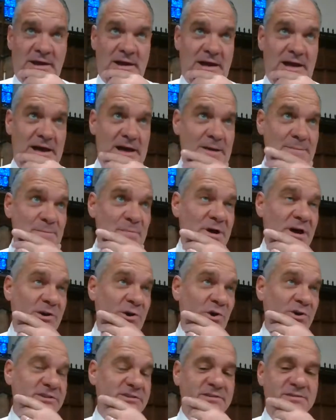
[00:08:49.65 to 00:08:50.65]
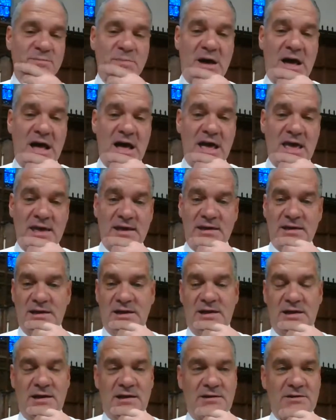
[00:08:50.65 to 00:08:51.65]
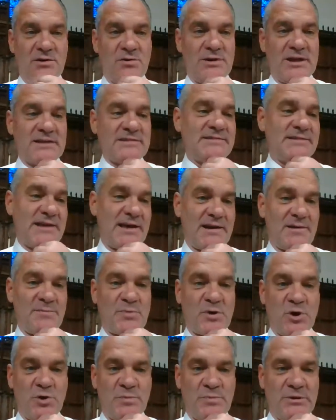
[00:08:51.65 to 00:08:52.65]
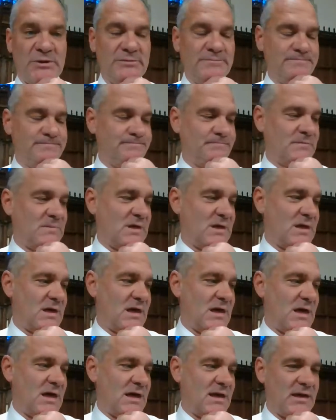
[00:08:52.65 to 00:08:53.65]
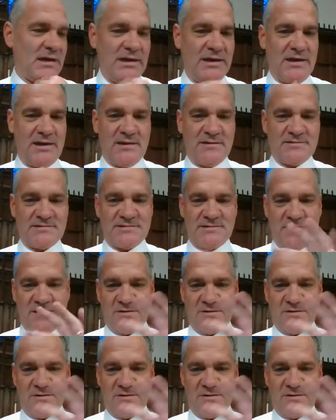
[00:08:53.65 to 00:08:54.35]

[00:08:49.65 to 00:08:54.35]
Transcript: anointed by no less than a pope, and